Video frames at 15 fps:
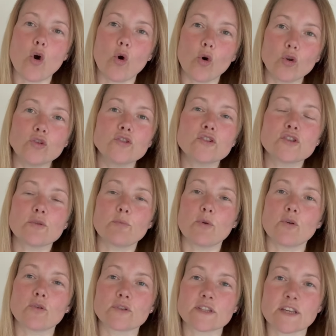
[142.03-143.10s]

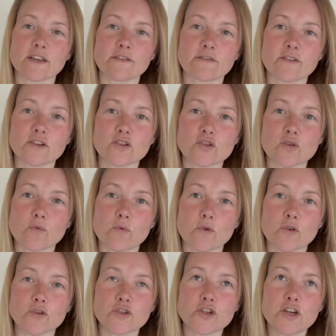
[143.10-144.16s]
unsupportive
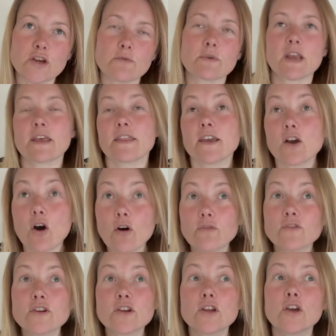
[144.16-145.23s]
towards you. Yeah, they
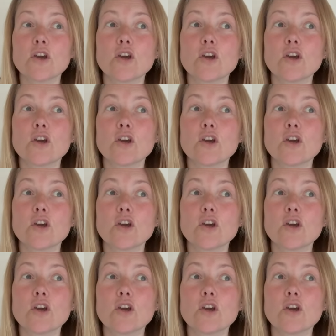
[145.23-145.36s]
often